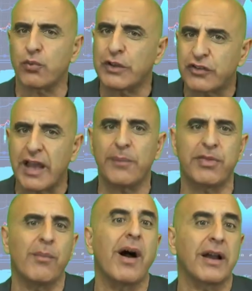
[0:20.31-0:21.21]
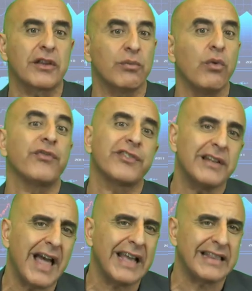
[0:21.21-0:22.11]
which helped the market move
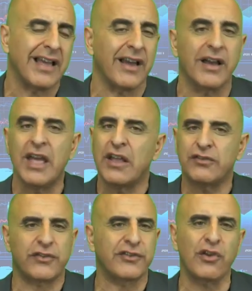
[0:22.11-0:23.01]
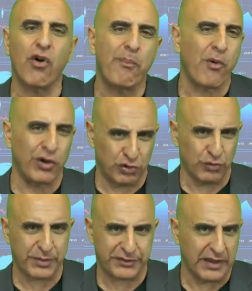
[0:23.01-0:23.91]
slightly higher, just zero point two
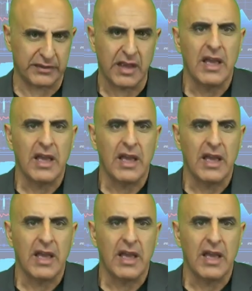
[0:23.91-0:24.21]
percent.